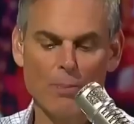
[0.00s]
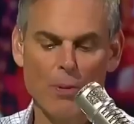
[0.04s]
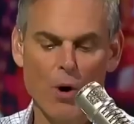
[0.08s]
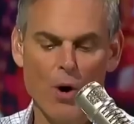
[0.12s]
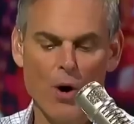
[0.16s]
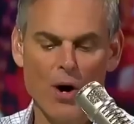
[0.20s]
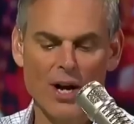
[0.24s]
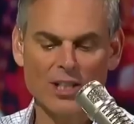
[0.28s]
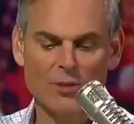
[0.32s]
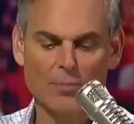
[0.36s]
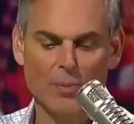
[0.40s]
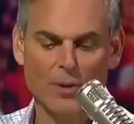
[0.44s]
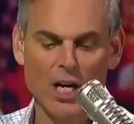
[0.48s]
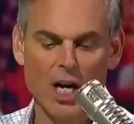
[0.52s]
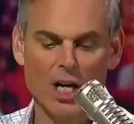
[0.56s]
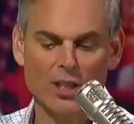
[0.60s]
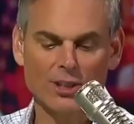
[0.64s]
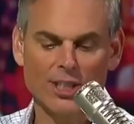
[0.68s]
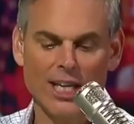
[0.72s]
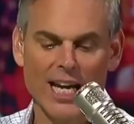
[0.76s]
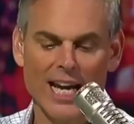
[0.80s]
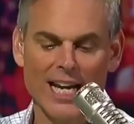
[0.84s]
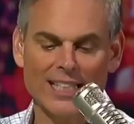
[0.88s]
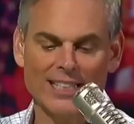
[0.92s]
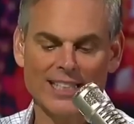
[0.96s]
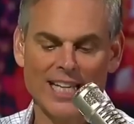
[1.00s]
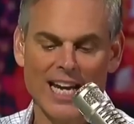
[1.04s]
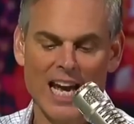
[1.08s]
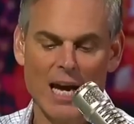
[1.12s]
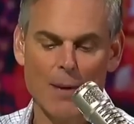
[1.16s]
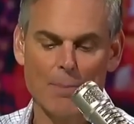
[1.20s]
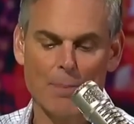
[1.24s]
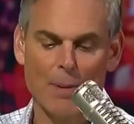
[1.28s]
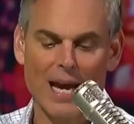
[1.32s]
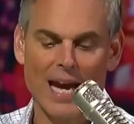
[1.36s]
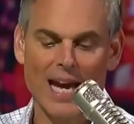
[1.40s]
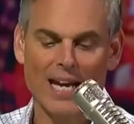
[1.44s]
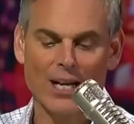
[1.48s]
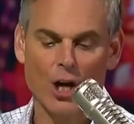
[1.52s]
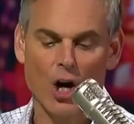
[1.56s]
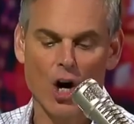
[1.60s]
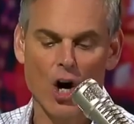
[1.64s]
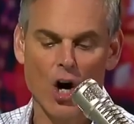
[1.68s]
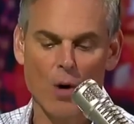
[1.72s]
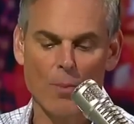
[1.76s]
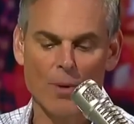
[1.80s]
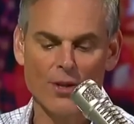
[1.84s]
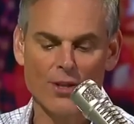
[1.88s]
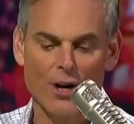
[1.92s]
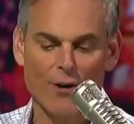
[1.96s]
points, but I'll take Tampa at
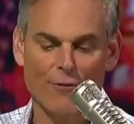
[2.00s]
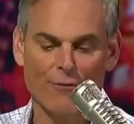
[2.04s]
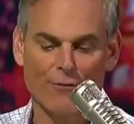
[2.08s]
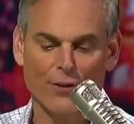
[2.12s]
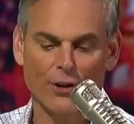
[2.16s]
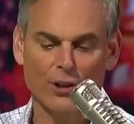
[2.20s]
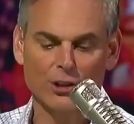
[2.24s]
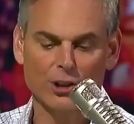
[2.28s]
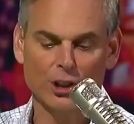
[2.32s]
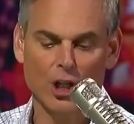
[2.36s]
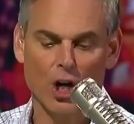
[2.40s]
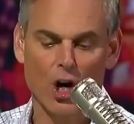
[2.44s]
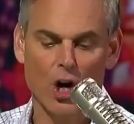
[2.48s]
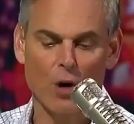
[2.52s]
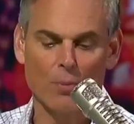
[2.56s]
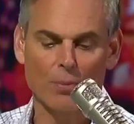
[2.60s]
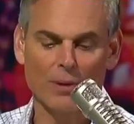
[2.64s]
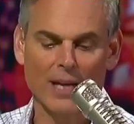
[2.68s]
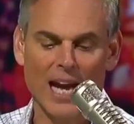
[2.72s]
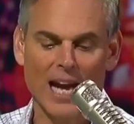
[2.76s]
home in their first home